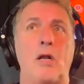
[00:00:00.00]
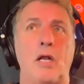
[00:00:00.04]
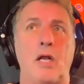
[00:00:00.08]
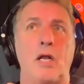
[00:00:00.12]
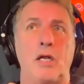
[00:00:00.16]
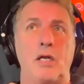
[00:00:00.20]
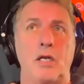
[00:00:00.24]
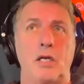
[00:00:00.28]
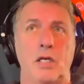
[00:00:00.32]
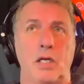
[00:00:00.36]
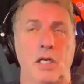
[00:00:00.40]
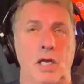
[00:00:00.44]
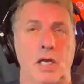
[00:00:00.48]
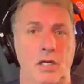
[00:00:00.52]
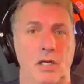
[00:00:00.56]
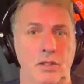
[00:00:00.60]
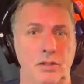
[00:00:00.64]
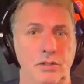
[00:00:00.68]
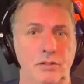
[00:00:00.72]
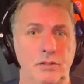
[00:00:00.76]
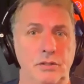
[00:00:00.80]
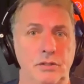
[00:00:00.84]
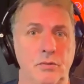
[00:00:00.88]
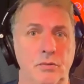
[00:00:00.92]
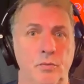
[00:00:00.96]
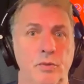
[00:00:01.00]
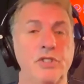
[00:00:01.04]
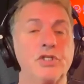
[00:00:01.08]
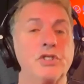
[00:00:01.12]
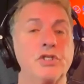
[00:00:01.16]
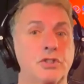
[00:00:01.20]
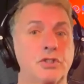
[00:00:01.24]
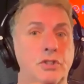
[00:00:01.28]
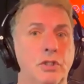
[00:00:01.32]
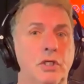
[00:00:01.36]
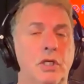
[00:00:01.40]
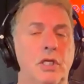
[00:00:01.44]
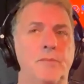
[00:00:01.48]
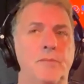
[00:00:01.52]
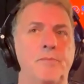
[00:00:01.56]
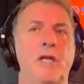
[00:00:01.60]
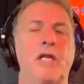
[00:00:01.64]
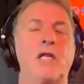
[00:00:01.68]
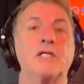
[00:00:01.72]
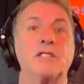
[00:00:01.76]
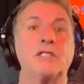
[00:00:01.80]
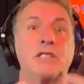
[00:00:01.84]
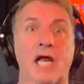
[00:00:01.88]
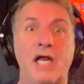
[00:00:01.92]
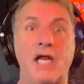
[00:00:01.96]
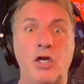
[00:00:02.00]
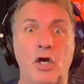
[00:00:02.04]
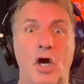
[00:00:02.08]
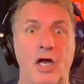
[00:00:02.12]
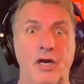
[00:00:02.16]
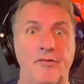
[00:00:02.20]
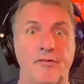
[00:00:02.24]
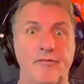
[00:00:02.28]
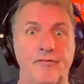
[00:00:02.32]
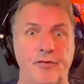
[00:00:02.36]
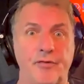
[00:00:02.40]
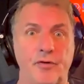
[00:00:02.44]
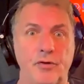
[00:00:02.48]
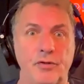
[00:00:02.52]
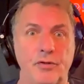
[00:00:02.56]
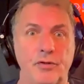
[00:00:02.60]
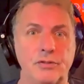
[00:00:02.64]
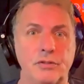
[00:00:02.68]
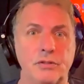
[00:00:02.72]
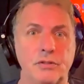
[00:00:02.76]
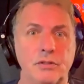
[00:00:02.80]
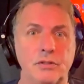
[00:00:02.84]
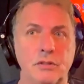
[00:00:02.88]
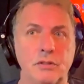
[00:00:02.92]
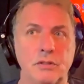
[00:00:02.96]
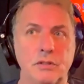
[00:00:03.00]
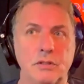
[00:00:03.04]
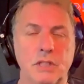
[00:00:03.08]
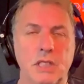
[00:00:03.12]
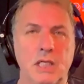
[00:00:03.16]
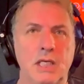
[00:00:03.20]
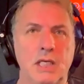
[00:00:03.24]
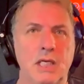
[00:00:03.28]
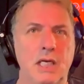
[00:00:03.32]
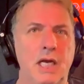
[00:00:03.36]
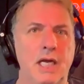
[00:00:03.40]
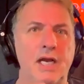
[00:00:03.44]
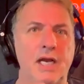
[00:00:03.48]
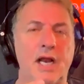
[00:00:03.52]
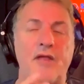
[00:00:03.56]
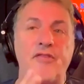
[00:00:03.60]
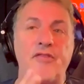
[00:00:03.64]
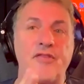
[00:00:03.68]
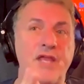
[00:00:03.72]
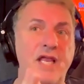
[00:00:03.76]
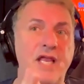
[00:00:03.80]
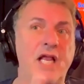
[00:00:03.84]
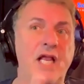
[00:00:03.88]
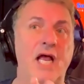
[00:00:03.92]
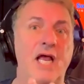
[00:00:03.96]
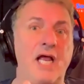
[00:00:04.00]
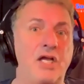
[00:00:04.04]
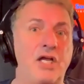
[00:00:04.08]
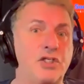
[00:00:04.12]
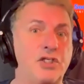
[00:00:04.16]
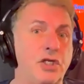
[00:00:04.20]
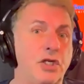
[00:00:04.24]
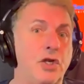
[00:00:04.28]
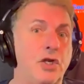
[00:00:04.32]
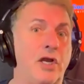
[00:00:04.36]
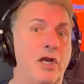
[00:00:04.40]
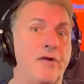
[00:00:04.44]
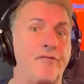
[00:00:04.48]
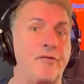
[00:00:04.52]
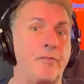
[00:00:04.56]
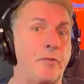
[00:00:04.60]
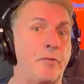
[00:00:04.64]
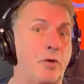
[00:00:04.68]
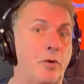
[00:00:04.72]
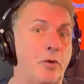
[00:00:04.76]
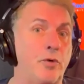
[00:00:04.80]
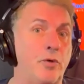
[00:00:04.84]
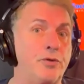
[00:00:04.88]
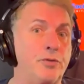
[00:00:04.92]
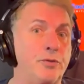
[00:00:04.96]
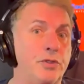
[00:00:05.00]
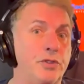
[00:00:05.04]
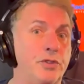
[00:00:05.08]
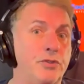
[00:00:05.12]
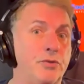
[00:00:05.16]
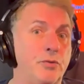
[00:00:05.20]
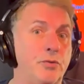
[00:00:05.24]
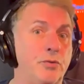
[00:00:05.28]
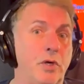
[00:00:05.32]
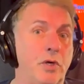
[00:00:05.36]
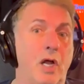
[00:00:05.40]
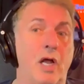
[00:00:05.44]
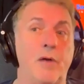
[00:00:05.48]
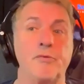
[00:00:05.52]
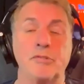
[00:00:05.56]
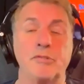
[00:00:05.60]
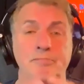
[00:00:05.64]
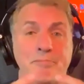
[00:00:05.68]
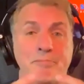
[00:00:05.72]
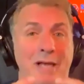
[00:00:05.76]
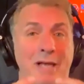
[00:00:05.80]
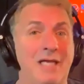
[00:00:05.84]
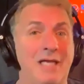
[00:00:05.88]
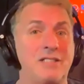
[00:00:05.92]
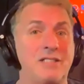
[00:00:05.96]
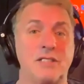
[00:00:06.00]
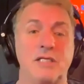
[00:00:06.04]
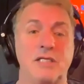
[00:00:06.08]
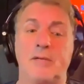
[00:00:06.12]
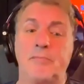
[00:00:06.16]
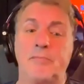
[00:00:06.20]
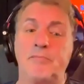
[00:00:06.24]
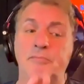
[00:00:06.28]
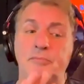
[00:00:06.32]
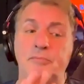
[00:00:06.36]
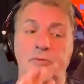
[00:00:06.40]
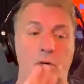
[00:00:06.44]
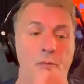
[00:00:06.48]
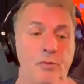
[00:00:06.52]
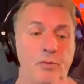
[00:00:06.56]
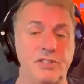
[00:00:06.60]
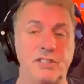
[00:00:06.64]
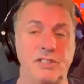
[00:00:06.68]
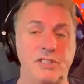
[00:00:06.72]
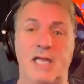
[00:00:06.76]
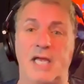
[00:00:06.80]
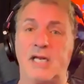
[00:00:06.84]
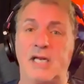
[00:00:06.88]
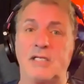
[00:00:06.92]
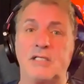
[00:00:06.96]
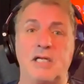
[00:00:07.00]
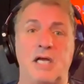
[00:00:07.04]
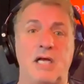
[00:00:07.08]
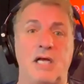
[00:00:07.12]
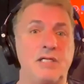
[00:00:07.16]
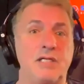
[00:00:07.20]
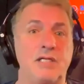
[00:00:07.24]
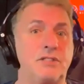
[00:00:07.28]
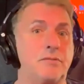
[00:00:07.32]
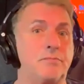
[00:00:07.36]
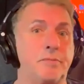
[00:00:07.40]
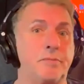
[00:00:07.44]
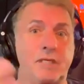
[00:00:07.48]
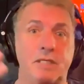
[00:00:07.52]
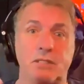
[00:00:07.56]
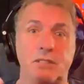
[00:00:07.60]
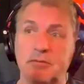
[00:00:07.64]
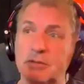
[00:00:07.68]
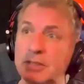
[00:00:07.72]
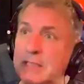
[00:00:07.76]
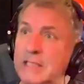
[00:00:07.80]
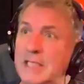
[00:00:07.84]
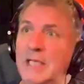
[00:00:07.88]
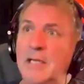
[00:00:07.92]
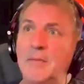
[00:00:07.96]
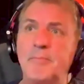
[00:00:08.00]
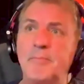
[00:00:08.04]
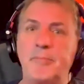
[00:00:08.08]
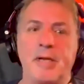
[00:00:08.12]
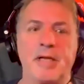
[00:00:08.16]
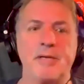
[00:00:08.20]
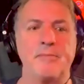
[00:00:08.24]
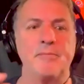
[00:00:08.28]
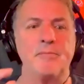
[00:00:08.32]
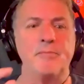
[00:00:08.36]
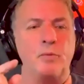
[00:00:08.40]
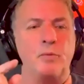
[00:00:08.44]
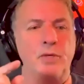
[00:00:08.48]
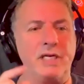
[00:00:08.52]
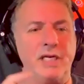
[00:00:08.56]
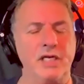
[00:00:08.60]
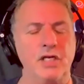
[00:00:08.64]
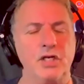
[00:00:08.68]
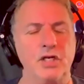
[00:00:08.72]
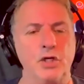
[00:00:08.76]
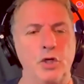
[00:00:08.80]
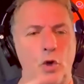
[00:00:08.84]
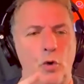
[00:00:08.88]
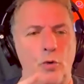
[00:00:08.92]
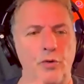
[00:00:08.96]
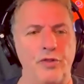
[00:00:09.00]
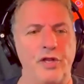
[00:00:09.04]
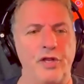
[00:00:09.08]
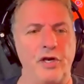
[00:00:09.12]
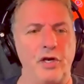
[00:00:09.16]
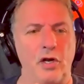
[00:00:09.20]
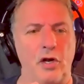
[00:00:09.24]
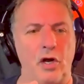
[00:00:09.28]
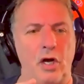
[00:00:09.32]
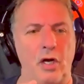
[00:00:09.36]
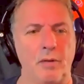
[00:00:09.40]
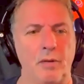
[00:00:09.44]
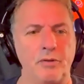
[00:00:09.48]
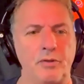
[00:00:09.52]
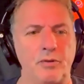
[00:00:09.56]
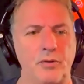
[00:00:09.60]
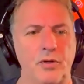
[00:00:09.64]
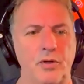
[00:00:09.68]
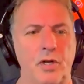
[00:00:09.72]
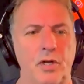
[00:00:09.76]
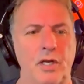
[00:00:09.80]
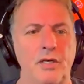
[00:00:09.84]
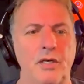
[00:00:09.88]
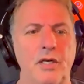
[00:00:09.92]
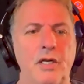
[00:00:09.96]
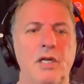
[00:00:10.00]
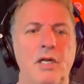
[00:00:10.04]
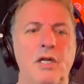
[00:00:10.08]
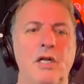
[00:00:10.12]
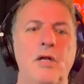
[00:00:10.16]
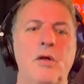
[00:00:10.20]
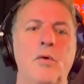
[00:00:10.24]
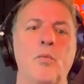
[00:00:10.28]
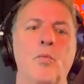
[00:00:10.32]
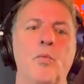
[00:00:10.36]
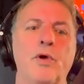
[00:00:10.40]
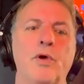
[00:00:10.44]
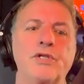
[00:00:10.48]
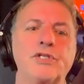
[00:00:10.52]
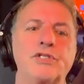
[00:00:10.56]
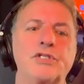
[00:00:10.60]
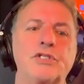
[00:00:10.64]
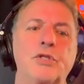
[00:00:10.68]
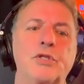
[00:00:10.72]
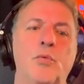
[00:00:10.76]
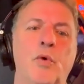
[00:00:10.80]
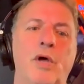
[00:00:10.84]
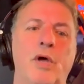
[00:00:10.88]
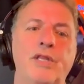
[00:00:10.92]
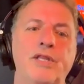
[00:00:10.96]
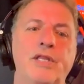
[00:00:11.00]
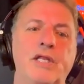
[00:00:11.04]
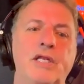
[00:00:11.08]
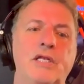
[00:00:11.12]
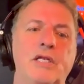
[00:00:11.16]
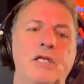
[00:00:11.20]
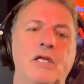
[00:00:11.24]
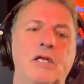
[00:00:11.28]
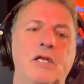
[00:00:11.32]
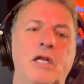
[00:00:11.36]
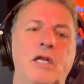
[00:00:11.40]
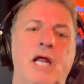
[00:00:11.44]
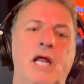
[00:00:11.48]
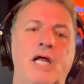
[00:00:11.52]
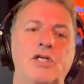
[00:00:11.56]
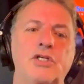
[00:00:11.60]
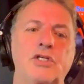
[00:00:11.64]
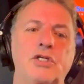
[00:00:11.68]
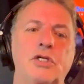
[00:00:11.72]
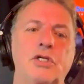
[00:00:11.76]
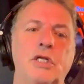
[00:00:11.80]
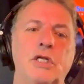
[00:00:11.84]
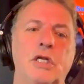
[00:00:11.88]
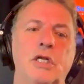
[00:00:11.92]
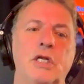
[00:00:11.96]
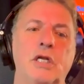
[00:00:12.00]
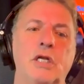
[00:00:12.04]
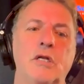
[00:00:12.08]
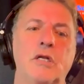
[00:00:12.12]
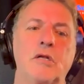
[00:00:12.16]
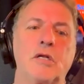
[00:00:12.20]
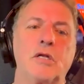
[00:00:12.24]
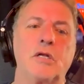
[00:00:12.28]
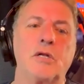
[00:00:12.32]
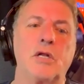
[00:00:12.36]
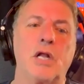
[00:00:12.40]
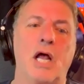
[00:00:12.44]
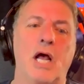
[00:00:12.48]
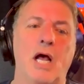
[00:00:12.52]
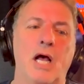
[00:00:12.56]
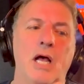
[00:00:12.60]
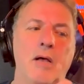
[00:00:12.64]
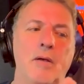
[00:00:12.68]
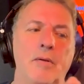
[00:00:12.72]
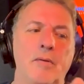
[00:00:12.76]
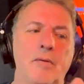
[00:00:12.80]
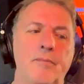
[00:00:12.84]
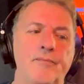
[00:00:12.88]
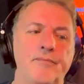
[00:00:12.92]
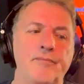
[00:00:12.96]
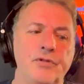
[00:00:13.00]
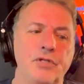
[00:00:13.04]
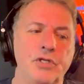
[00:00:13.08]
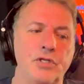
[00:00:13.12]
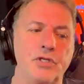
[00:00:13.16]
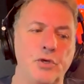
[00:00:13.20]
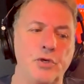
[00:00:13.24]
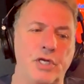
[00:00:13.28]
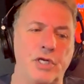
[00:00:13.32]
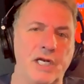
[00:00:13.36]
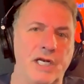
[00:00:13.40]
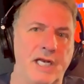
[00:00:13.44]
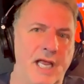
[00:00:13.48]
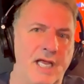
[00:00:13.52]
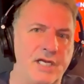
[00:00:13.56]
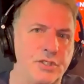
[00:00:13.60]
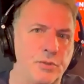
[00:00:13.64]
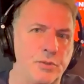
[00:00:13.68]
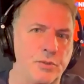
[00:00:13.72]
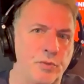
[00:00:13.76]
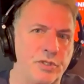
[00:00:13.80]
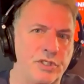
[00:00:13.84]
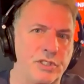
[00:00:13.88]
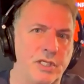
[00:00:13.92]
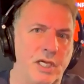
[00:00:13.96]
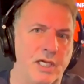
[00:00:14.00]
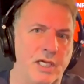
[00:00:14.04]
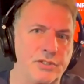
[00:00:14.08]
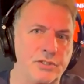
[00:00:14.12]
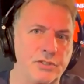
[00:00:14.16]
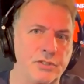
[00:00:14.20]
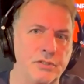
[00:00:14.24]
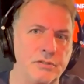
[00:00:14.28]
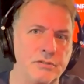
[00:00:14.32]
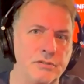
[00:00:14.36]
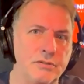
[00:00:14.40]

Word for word: uh, lungs, which is good because I caught it first. And I think I actually got it from a grocery store. I was masked up, I was sanitized, but but we didn't know that Omicron was the one that could actually uh, you could catch it with touch.